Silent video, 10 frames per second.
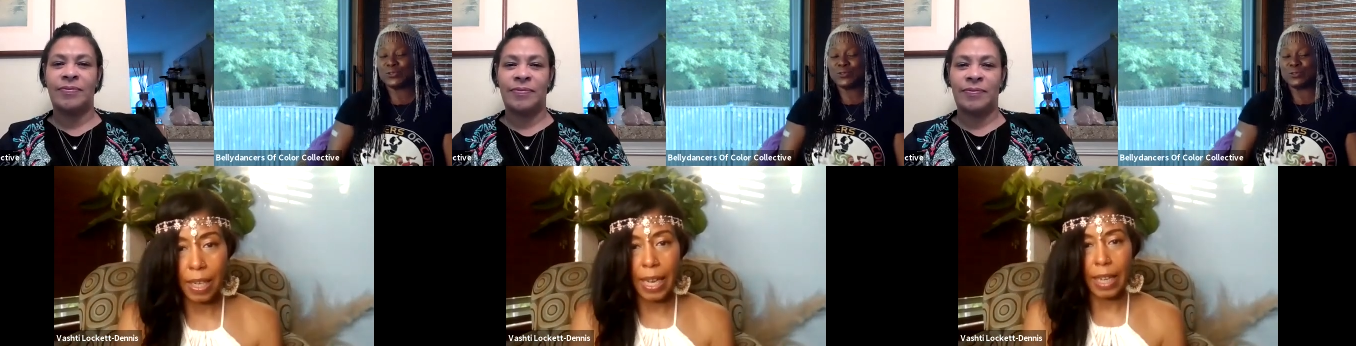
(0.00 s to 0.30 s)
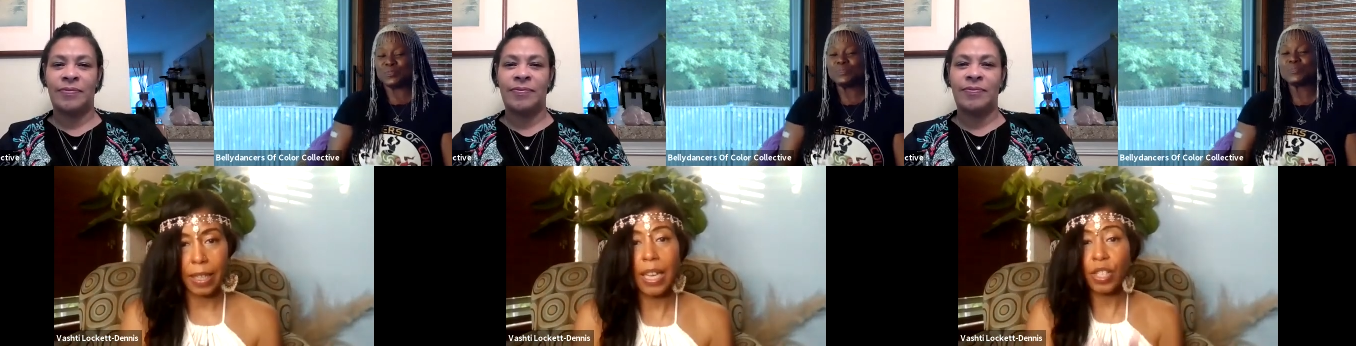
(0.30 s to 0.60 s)
Speaker 1: and
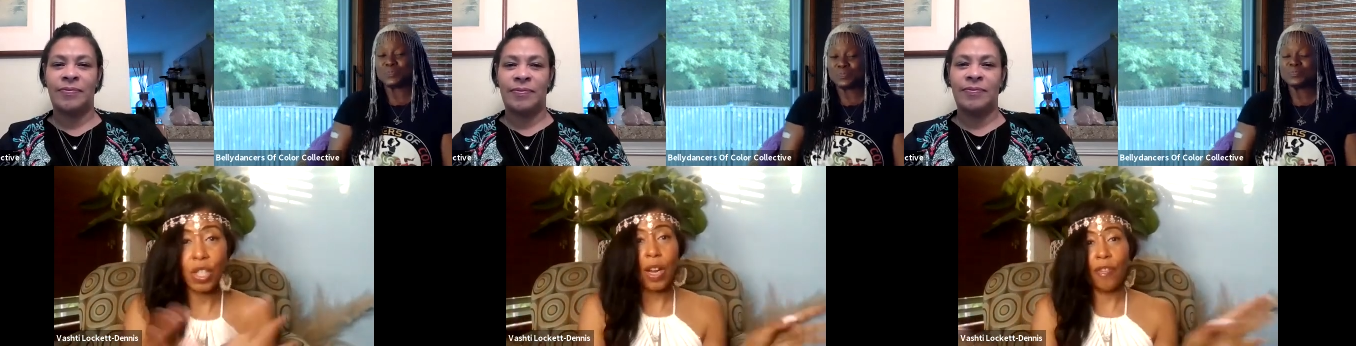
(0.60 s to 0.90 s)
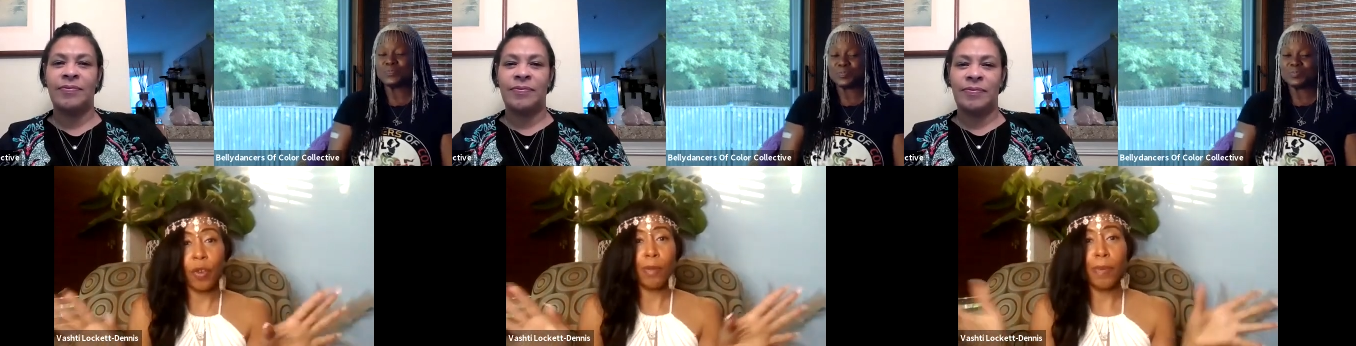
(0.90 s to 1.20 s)
be connected.
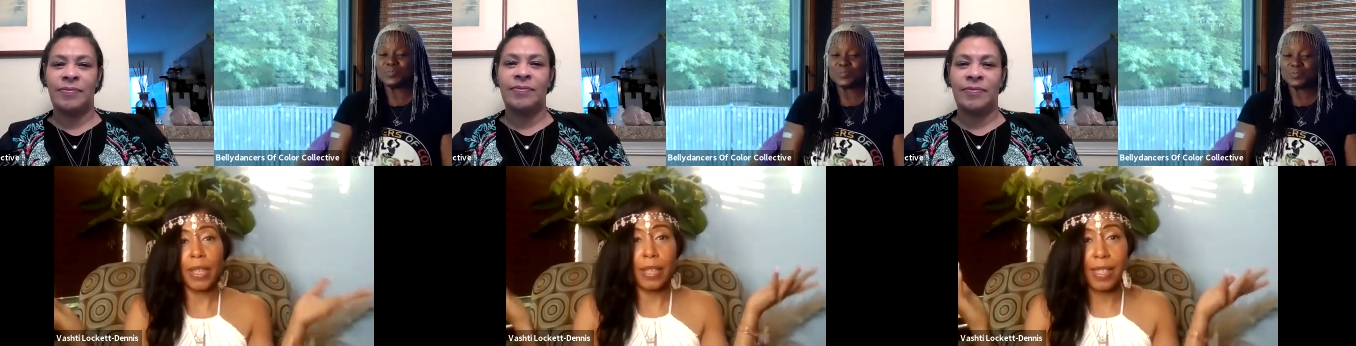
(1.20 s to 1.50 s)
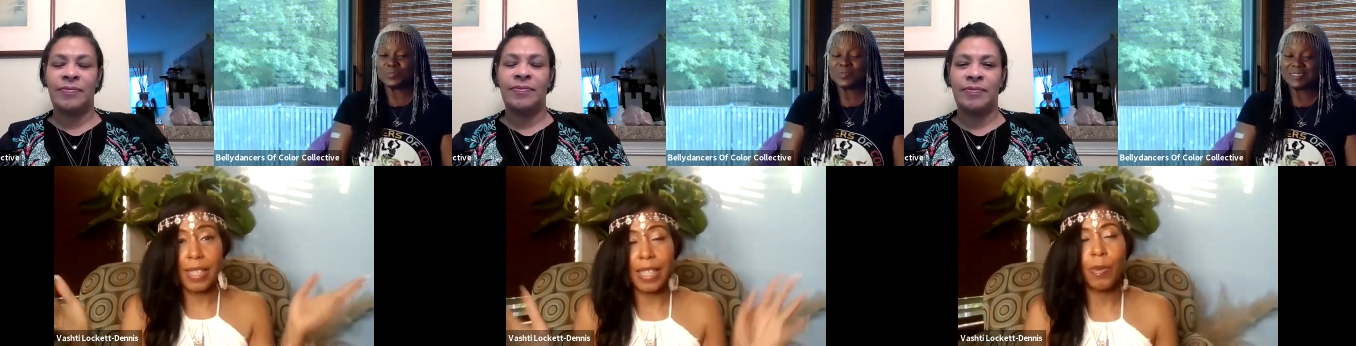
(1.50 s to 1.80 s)
And so I wrote a
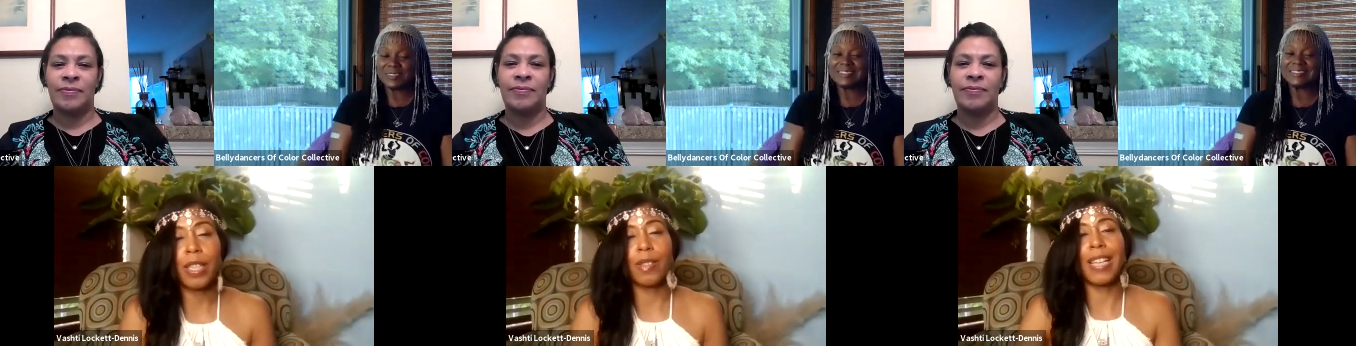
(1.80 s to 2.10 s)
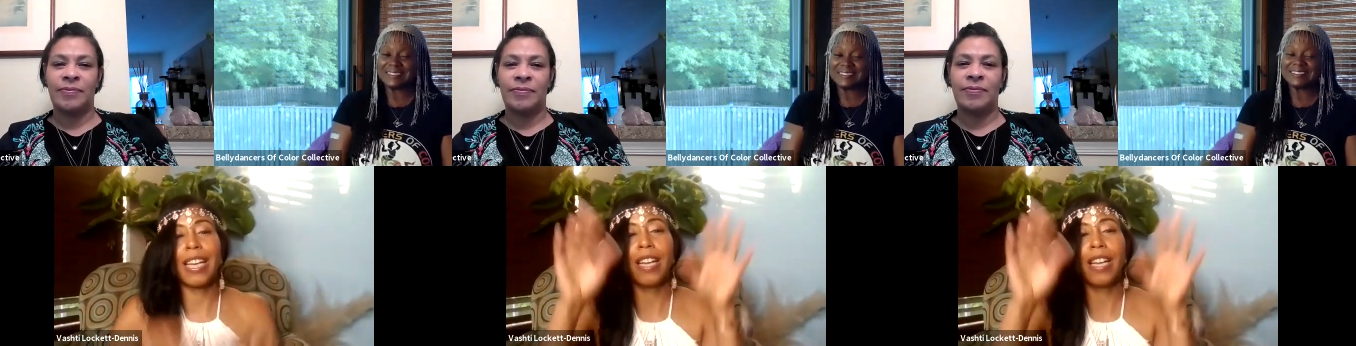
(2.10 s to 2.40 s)
book in
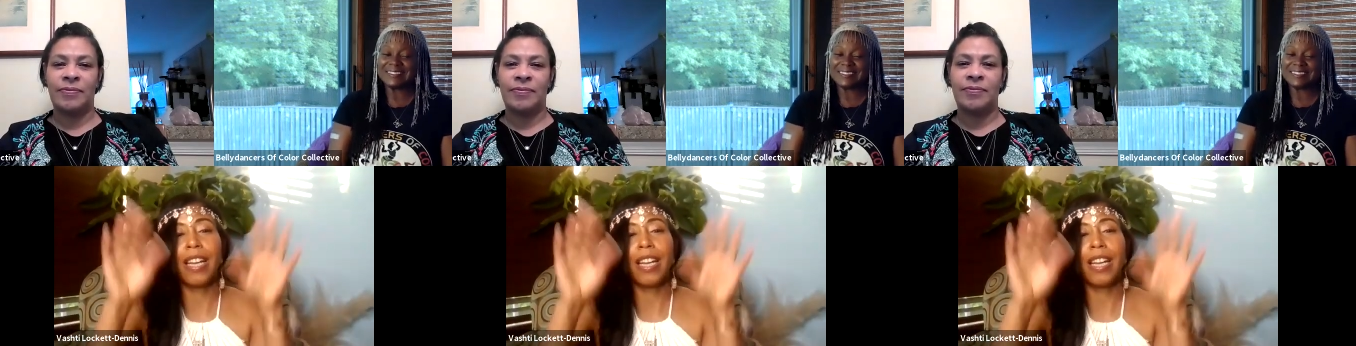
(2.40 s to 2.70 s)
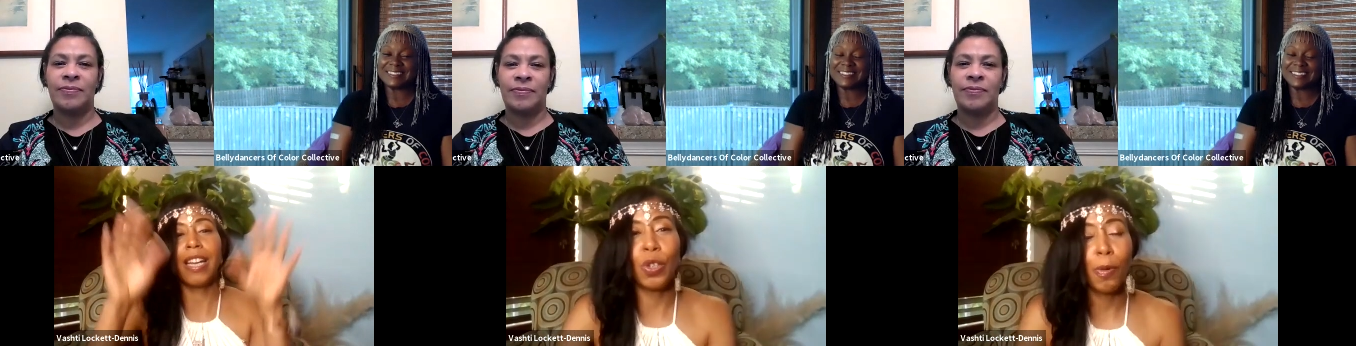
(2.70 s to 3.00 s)
six weeks. It's like,
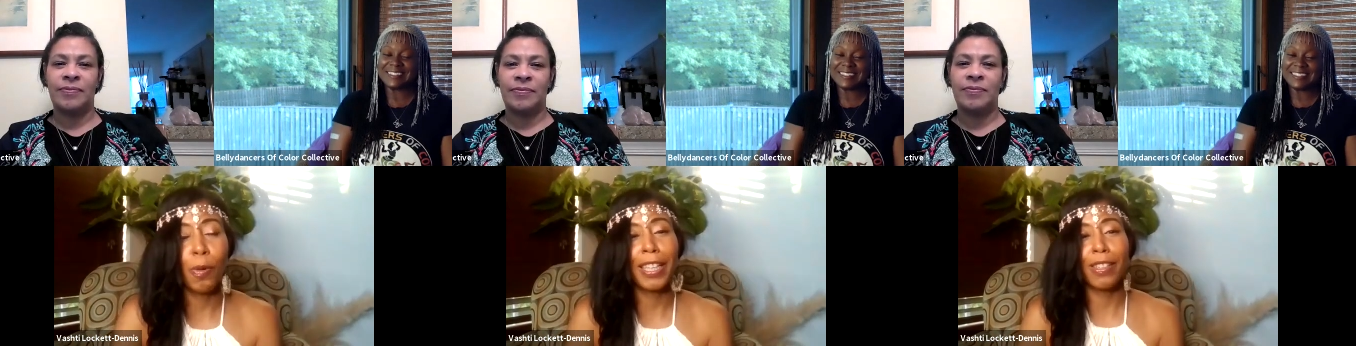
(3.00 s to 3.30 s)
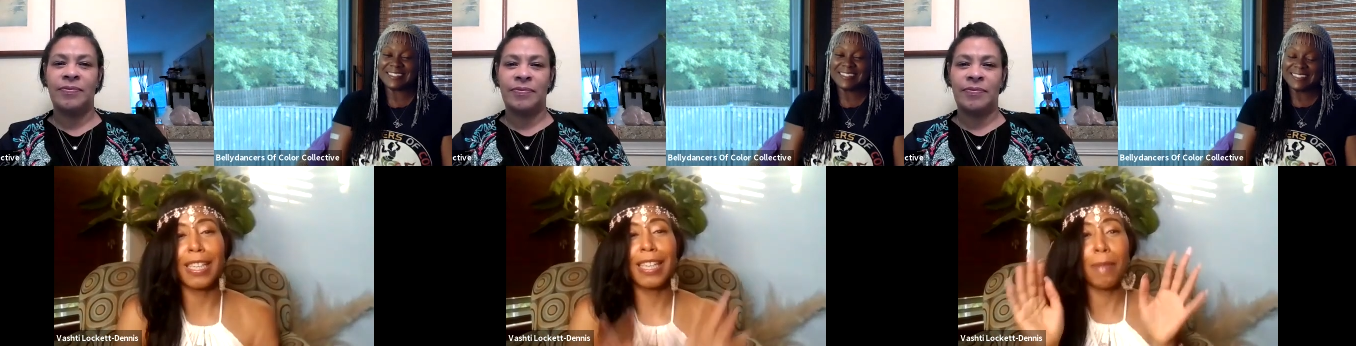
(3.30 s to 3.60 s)
here y'all go.
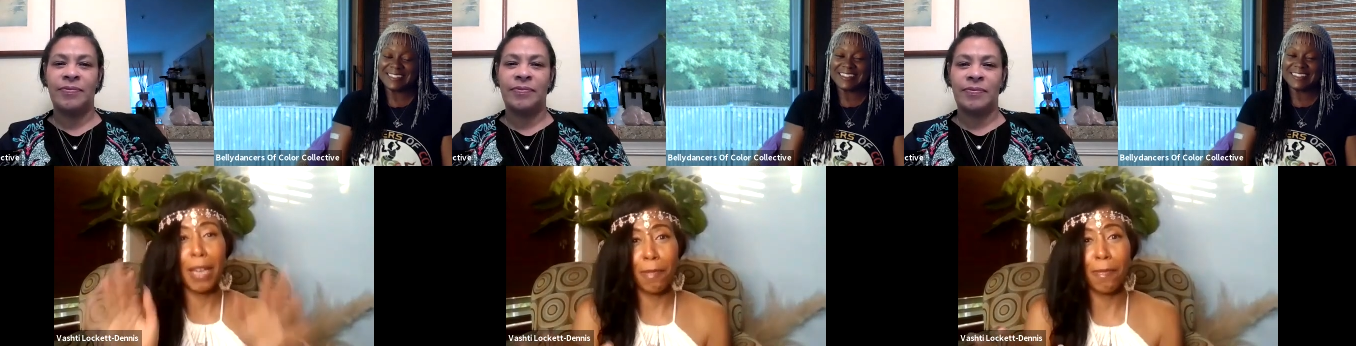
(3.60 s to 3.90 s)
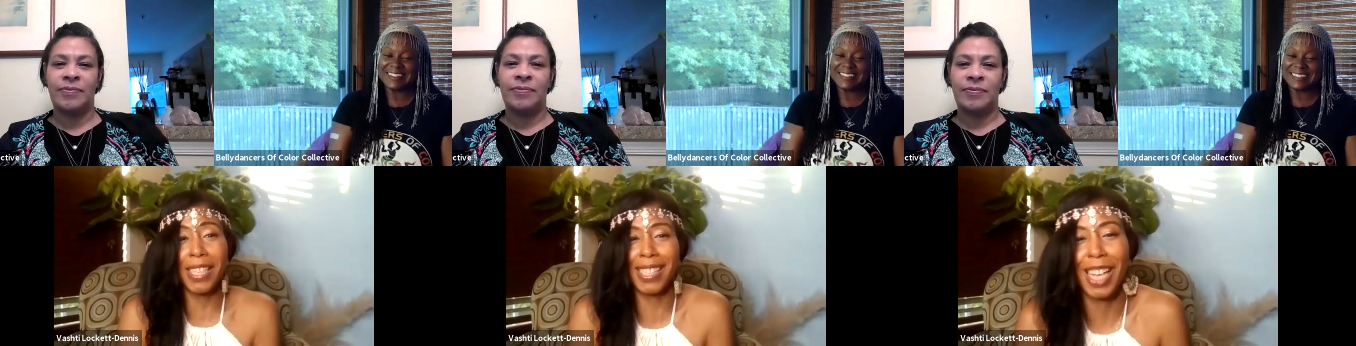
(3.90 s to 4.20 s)
Don't nobody else
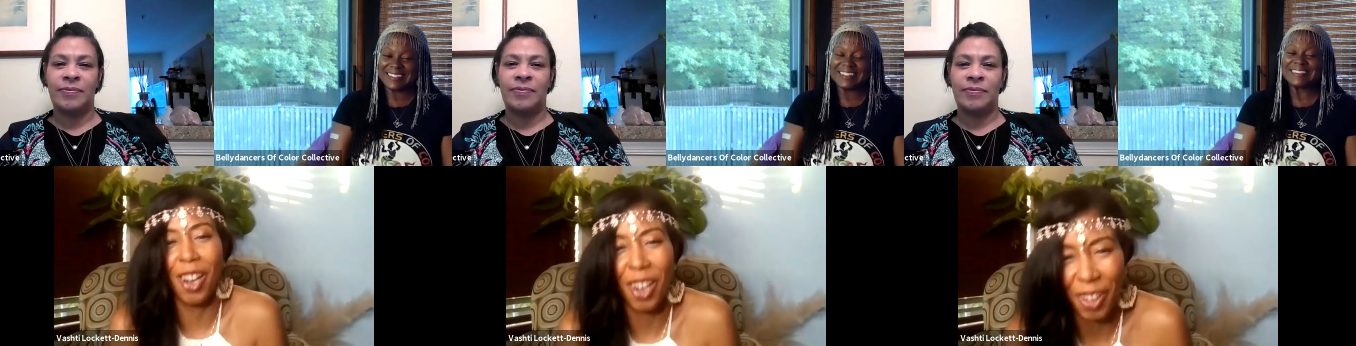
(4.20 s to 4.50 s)
email me.